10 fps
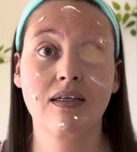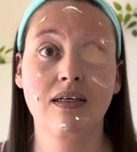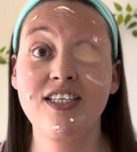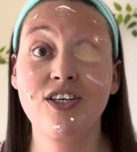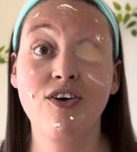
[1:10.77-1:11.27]

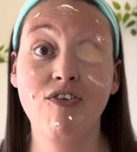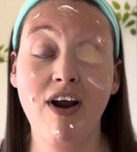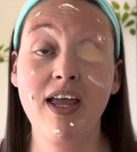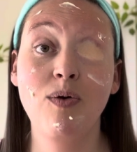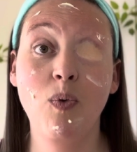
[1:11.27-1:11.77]
It's a
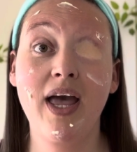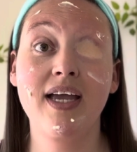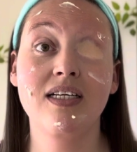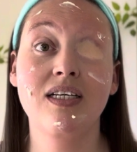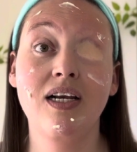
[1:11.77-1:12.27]
great
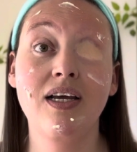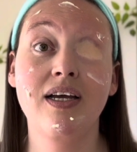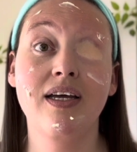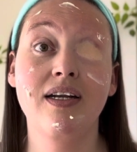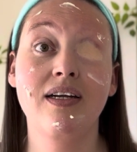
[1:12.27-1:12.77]
way to
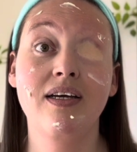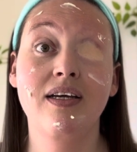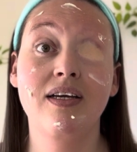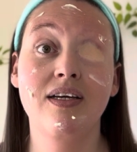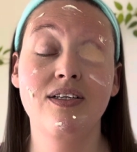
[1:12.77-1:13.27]
learn
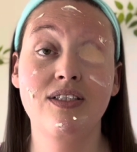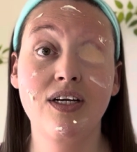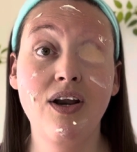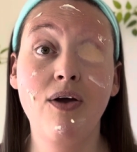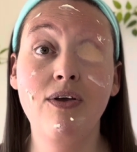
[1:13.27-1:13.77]

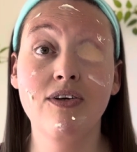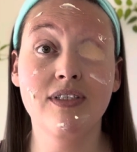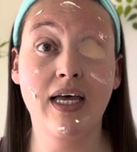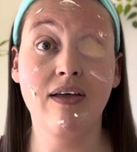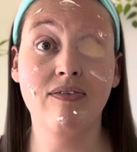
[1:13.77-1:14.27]
to know
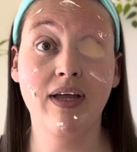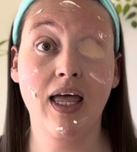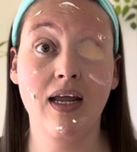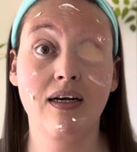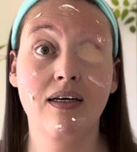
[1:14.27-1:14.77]
yourself
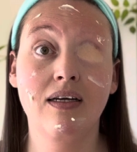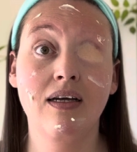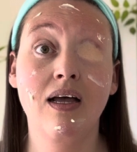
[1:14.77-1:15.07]
again,